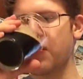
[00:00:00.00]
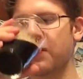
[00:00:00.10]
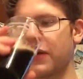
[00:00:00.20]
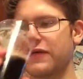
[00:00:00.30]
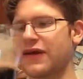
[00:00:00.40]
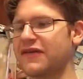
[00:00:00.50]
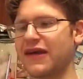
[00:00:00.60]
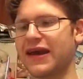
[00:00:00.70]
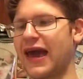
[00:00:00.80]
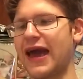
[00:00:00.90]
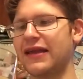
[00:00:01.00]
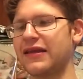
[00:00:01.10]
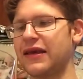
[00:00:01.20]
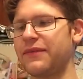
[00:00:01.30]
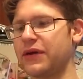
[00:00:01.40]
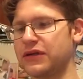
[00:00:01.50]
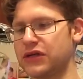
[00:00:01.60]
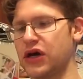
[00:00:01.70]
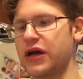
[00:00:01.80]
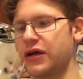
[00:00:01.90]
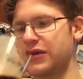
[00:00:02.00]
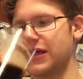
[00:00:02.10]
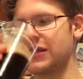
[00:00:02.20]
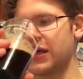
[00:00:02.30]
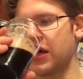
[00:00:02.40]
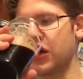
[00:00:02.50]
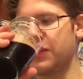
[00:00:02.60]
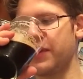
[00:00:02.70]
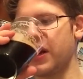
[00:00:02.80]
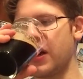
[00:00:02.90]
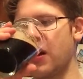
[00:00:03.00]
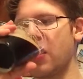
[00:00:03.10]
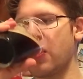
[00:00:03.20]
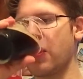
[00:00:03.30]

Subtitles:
It doesn't taste like candy, but it's good. It tastes like a good beer.